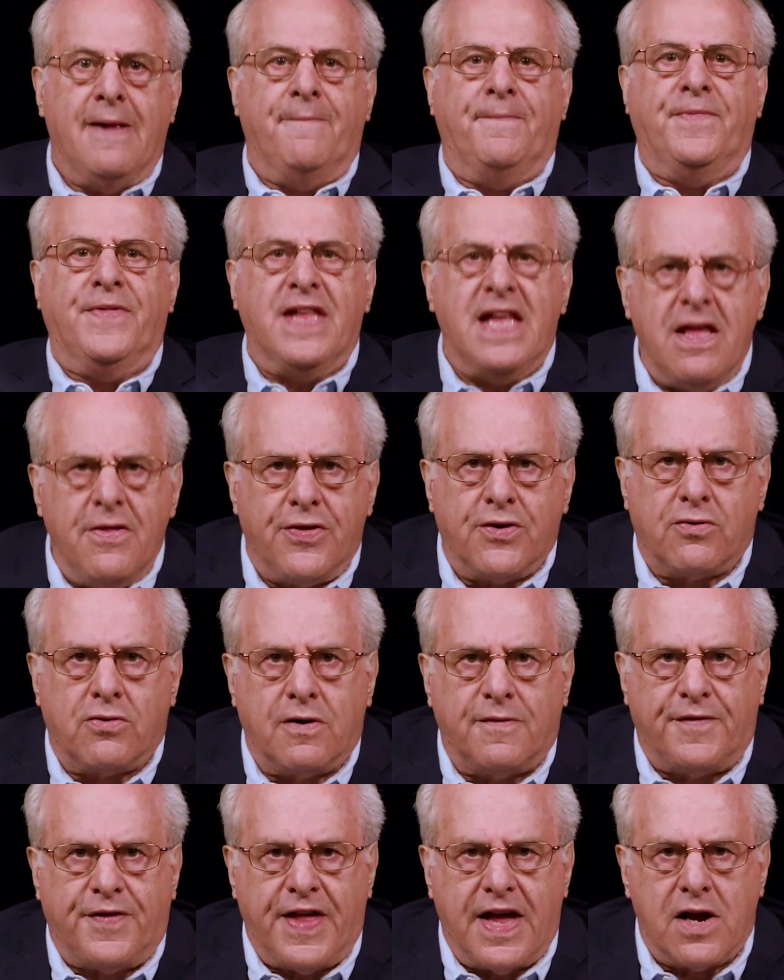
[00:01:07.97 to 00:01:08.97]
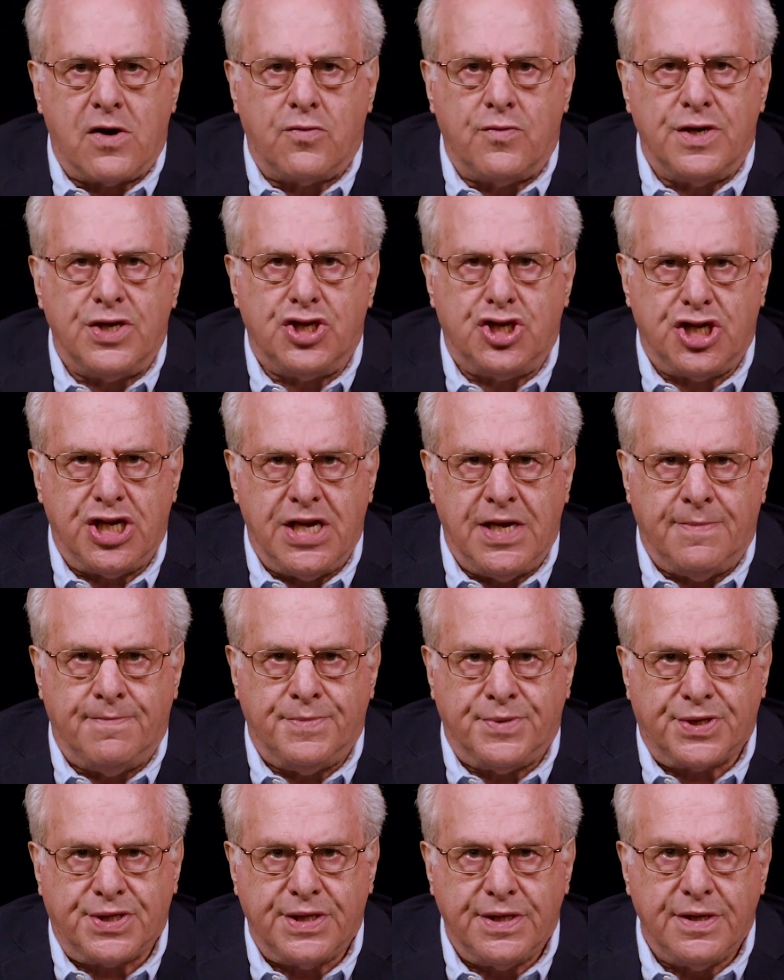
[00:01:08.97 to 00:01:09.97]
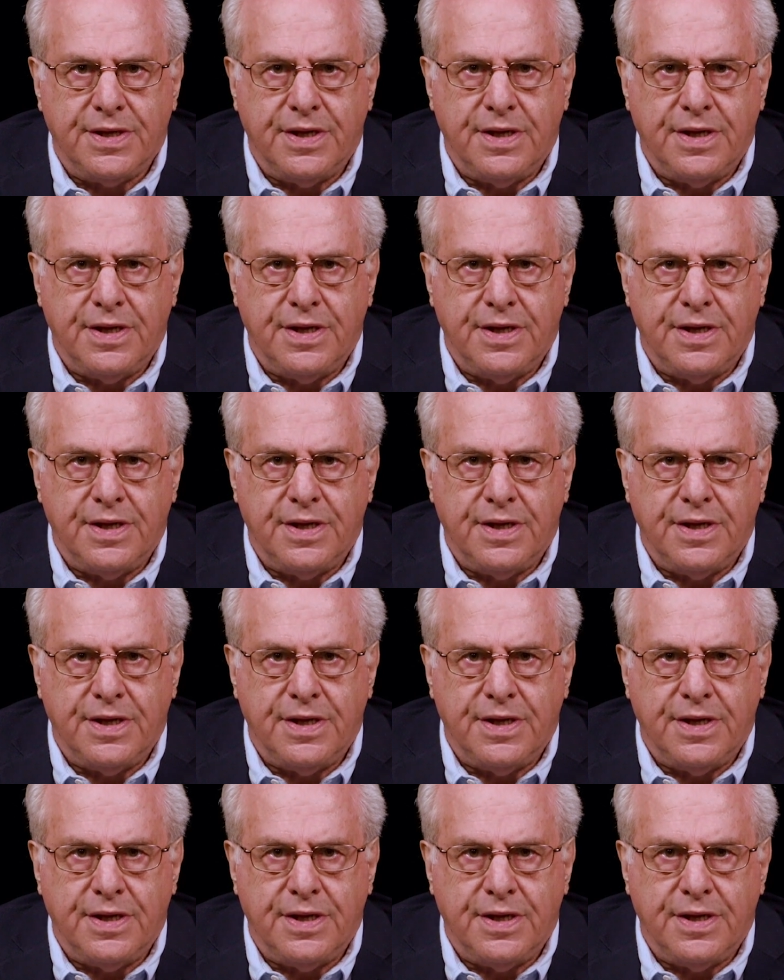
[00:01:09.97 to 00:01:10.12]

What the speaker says: neither of their regimes.